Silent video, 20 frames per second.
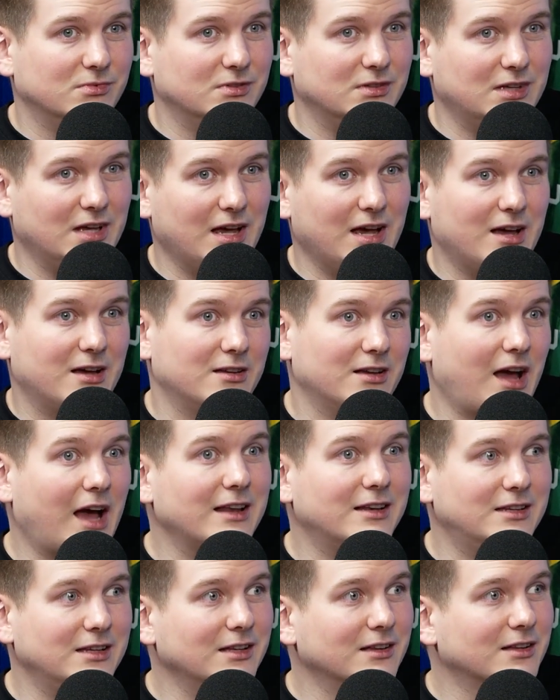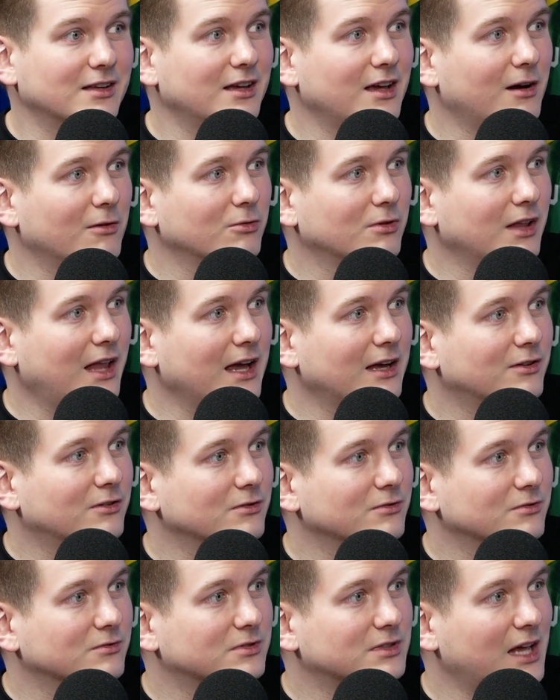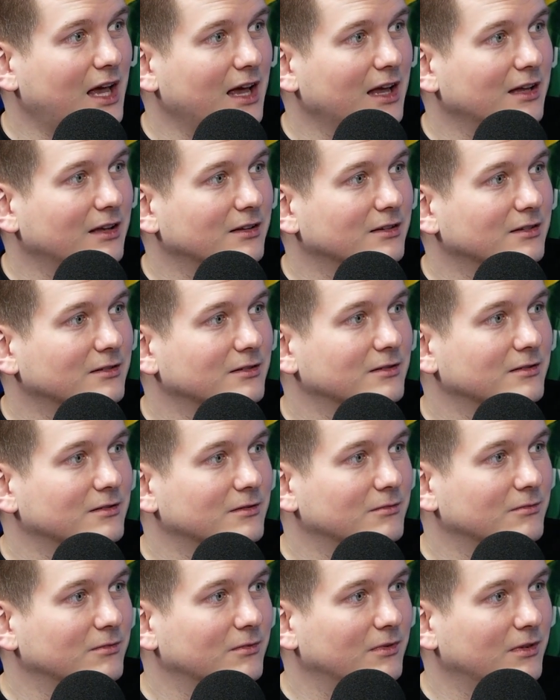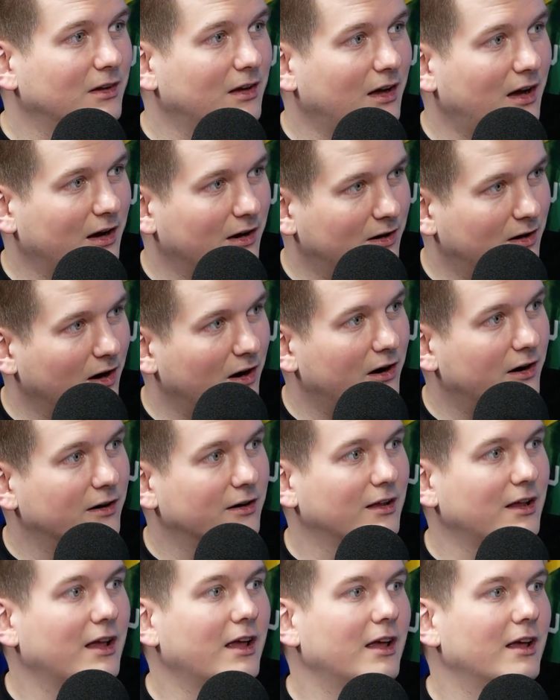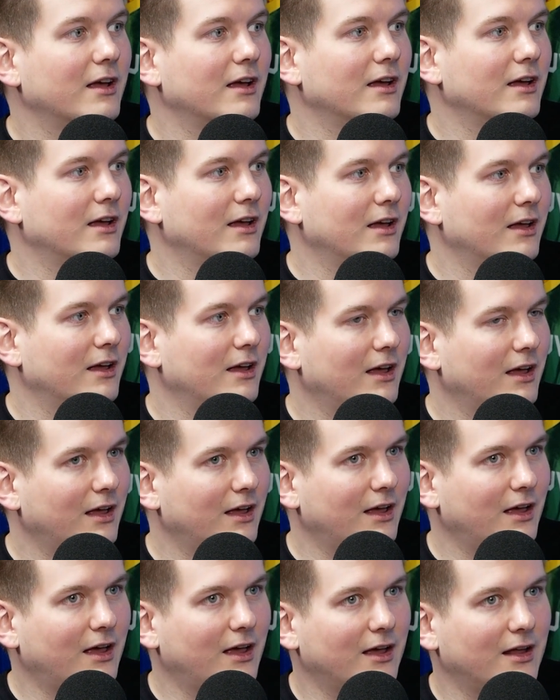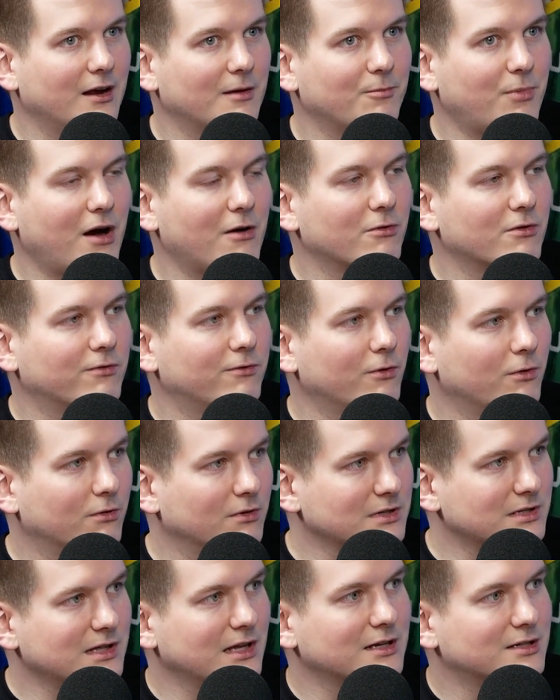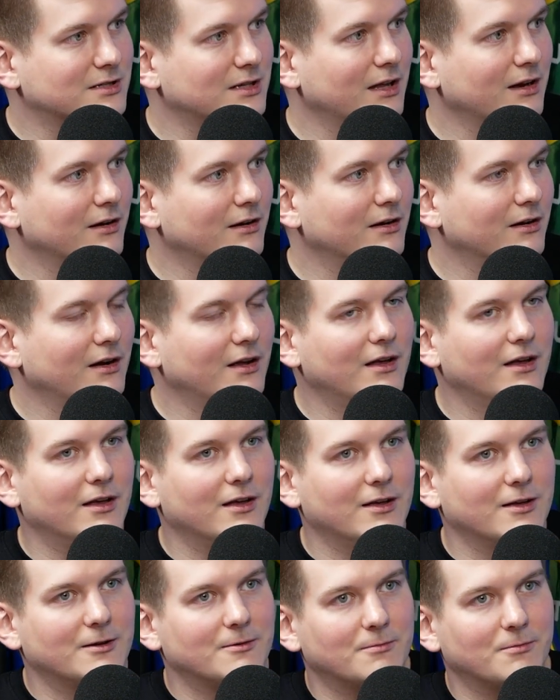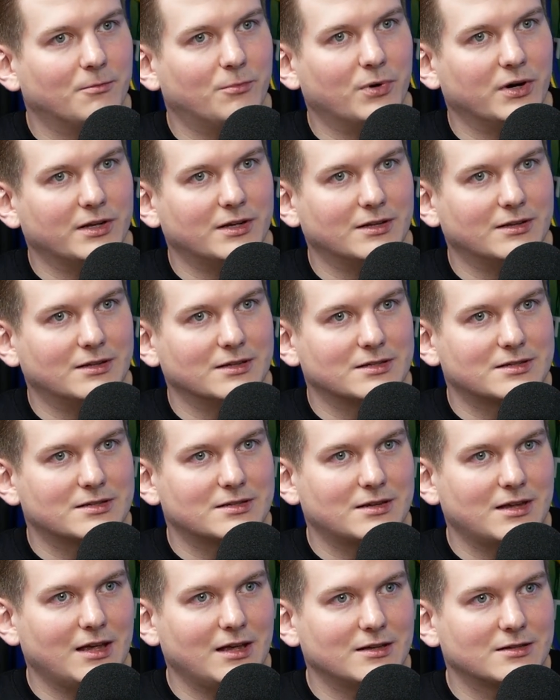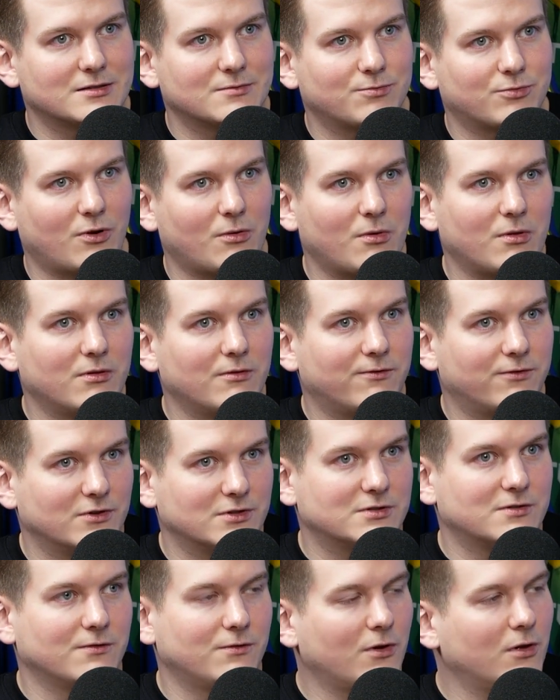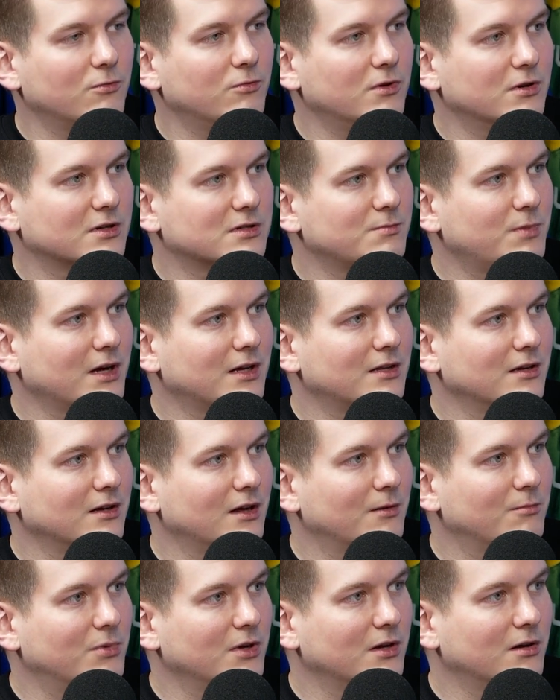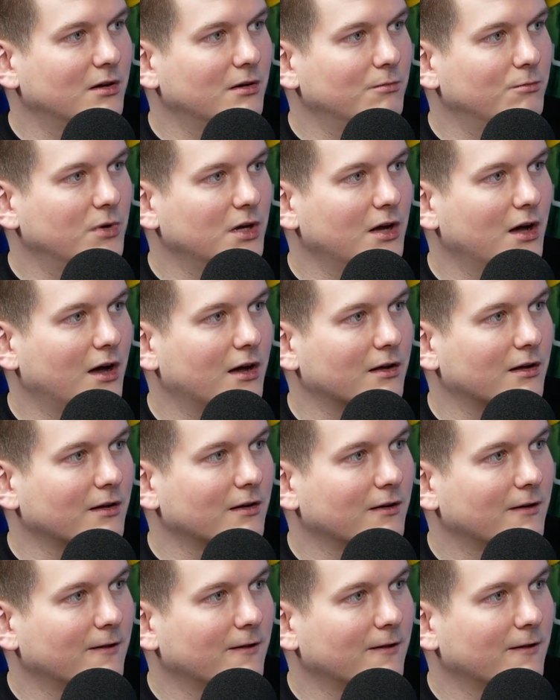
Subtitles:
yeah, ideally I would like to sign a guard and a power forward / center. But in this case, probably first of all, we're expecting a big guy.